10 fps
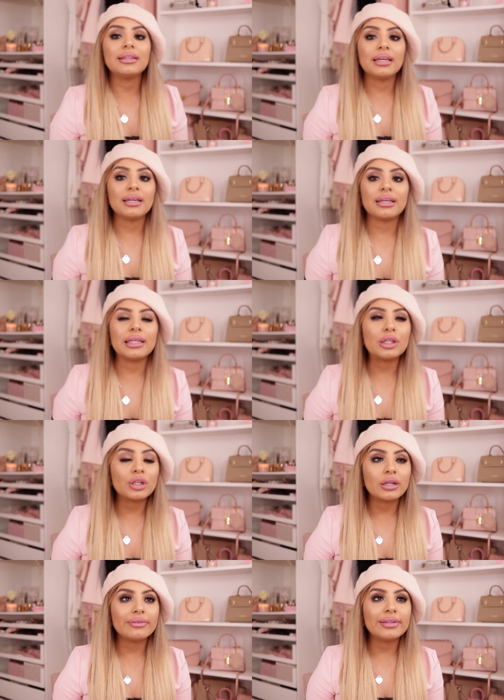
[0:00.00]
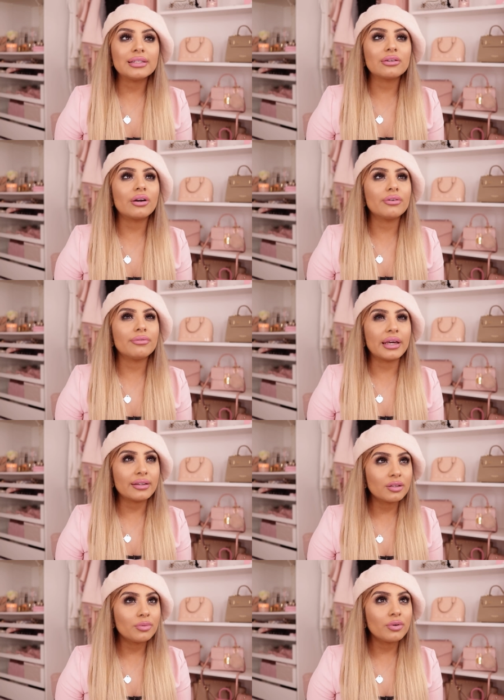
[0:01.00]
think either of these are
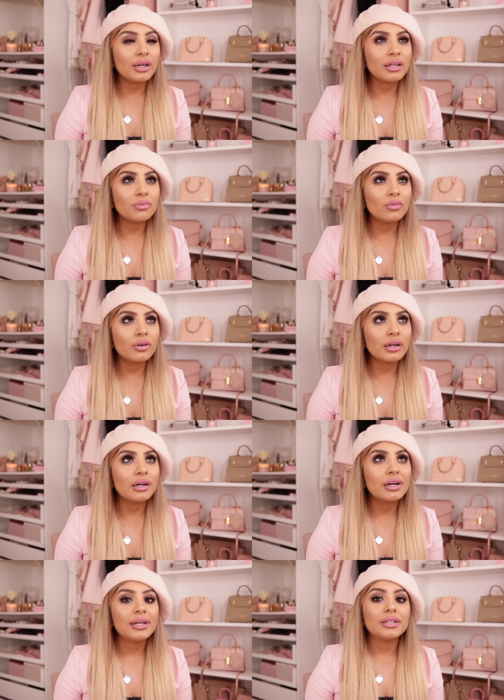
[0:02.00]
available anymore.